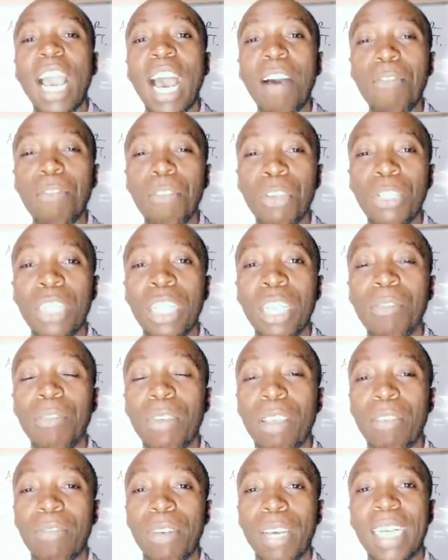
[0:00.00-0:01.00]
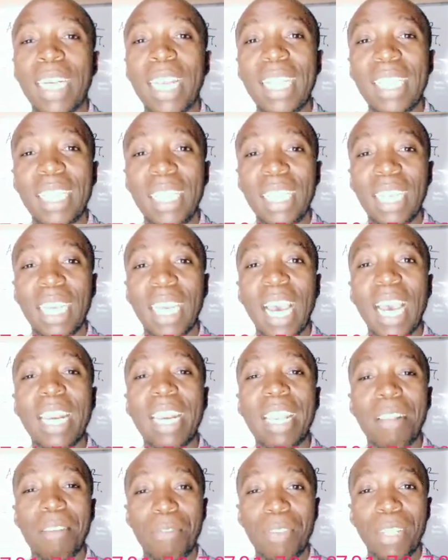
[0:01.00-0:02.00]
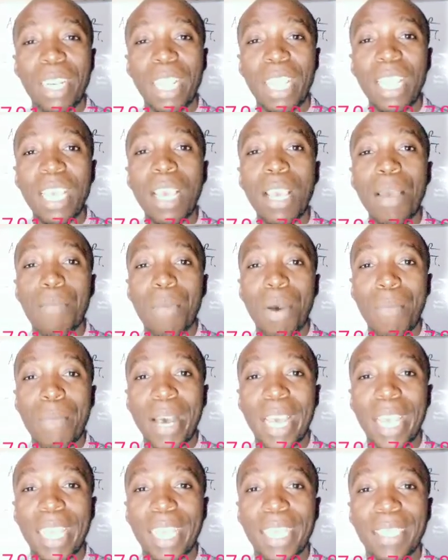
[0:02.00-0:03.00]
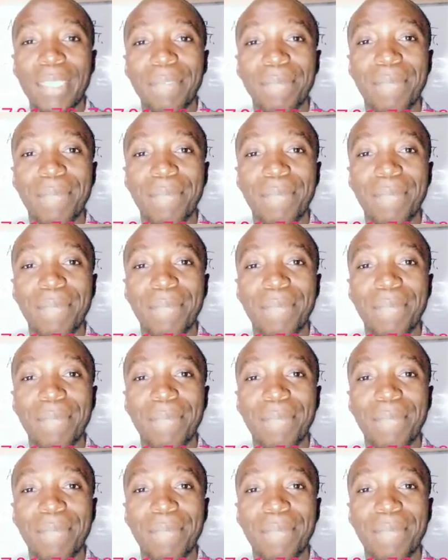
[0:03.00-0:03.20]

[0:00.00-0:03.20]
Have yourself a fantastic and healthy day. Bye-bye.